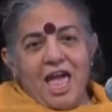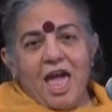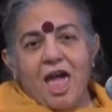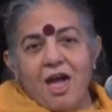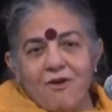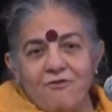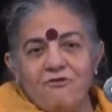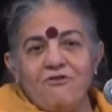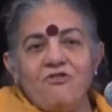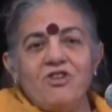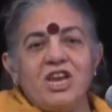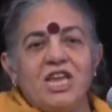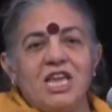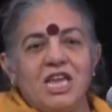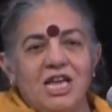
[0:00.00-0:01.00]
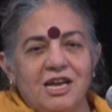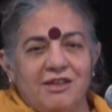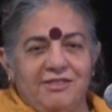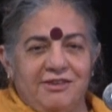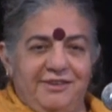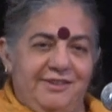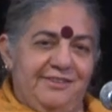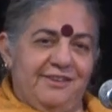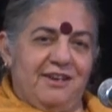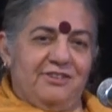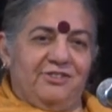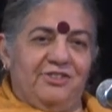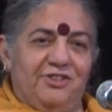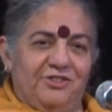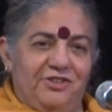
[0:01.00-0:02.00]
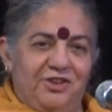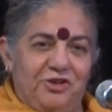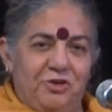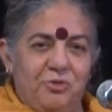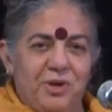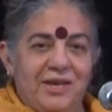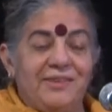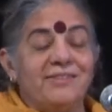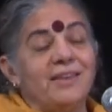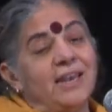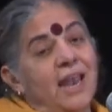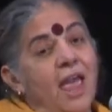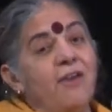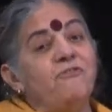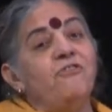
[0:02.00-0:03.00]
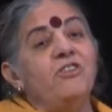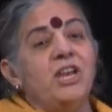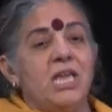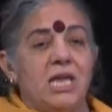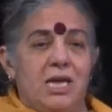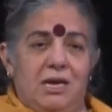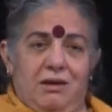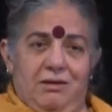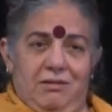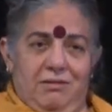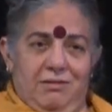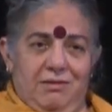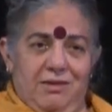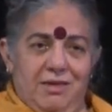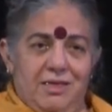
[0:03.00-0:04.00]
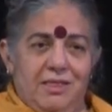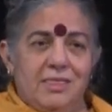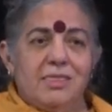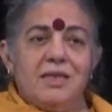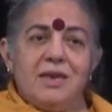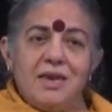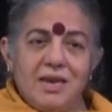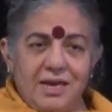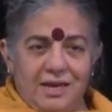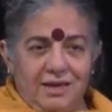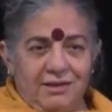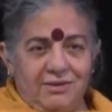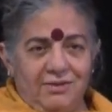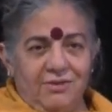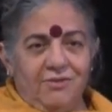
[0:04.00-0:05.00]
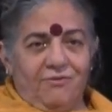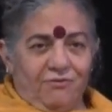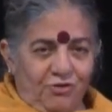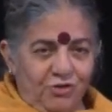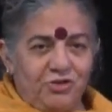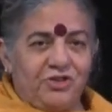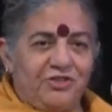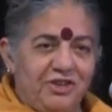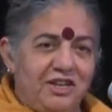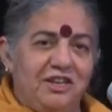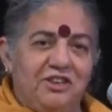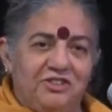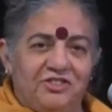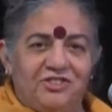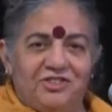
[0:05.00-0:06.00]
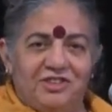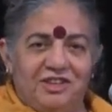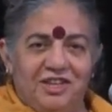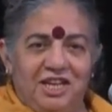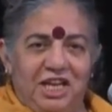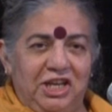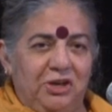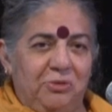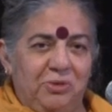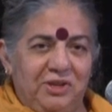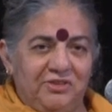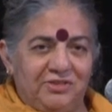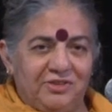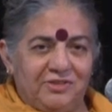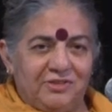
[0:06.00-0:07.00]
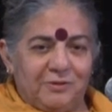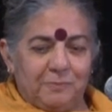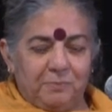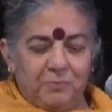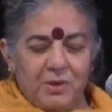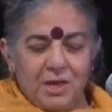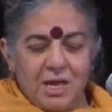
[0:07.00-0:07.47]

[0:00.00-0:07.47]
Every year the disasters increase, and every year the need for resilience increases.